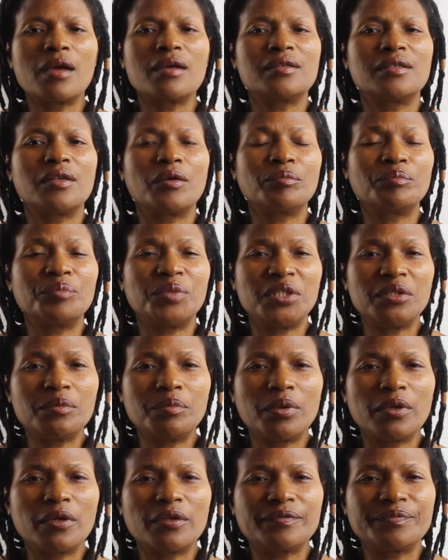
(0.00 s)
Some
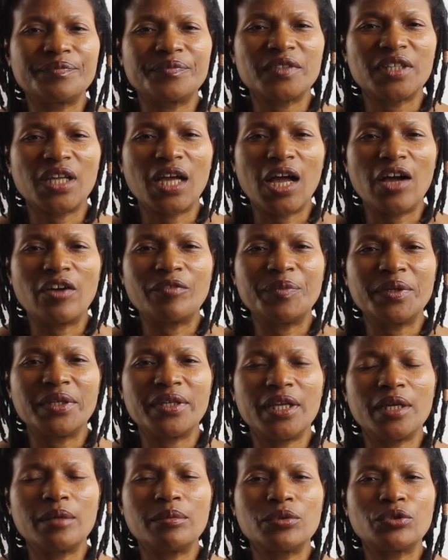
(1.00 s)
people have
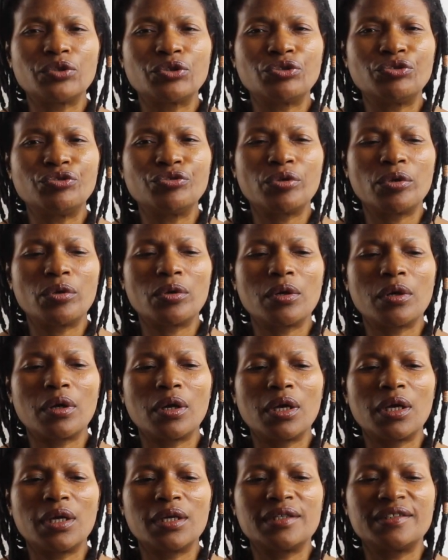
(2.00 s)
been able to draw
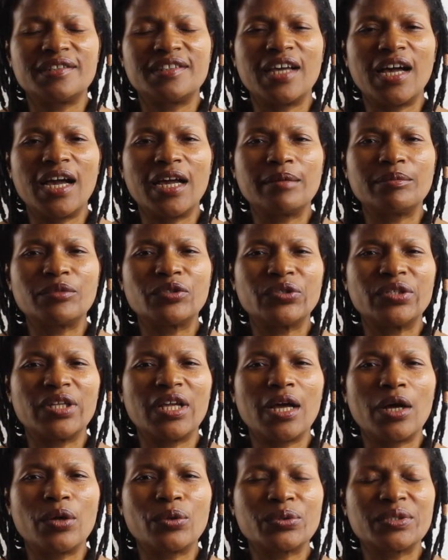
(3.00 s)
time to
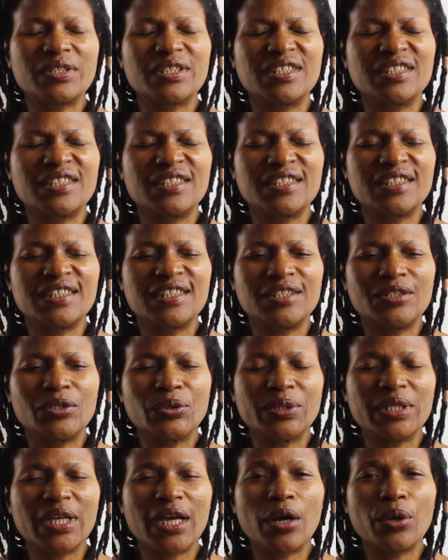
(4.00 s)
their
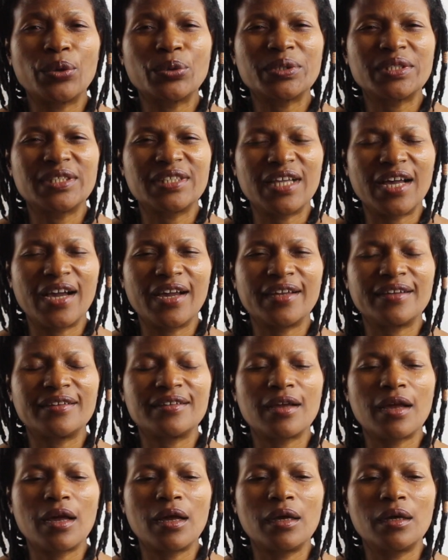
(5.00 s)
own side
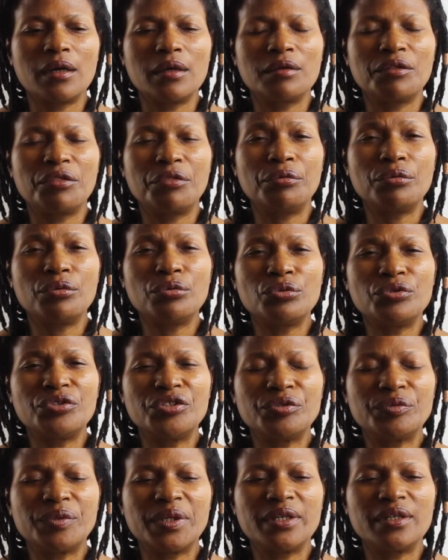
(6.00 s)
through
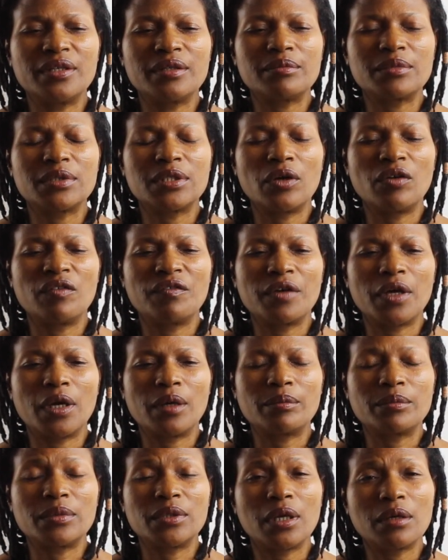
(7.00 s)
the readings of
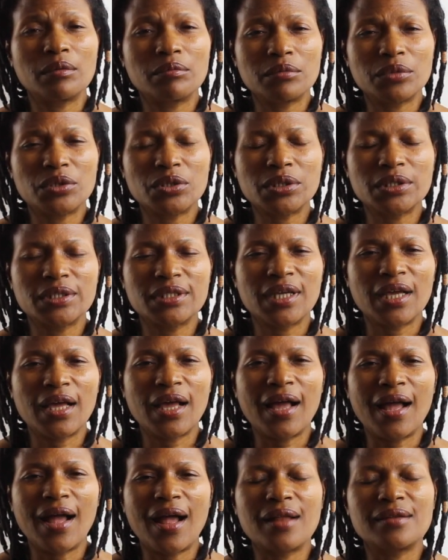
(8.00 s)
numbers
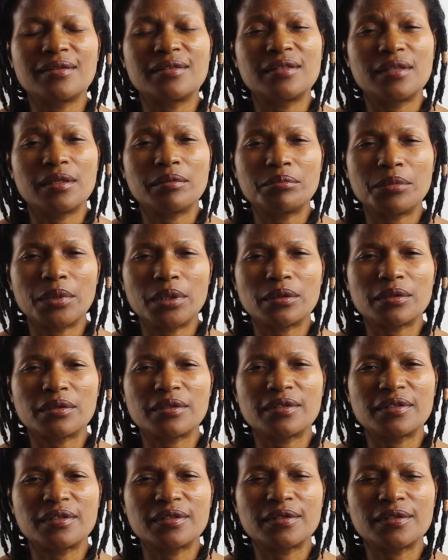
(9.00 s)
and
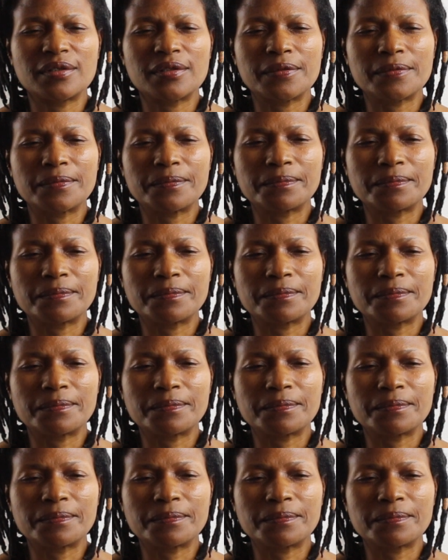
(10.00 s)
symbols.